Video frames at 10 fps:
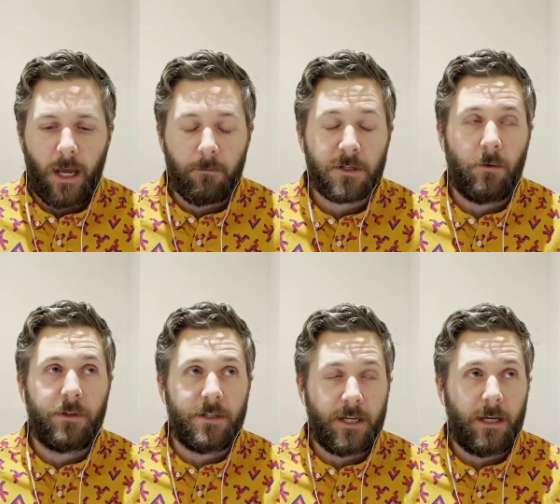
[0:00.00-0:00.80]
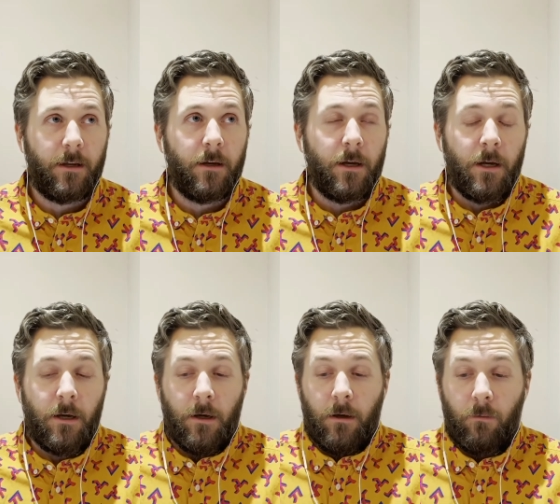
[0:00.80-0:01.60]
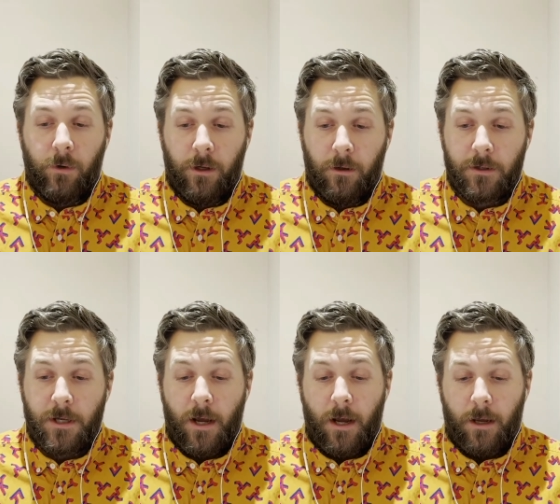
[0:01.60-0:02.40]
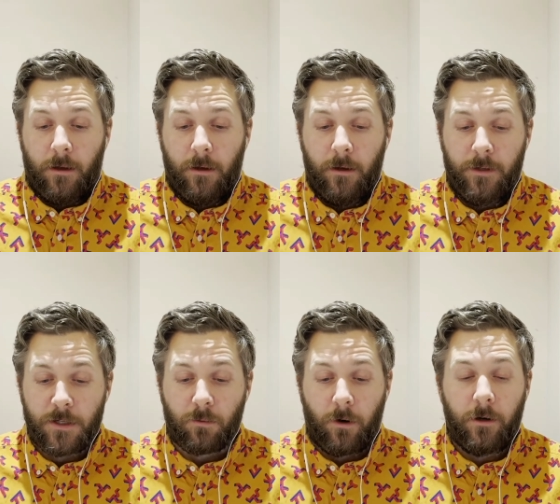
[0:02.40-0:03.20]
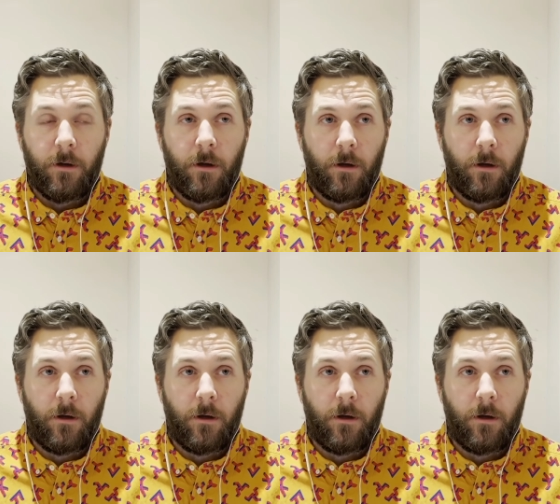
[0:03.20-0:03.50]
So with the D, we'll take this word,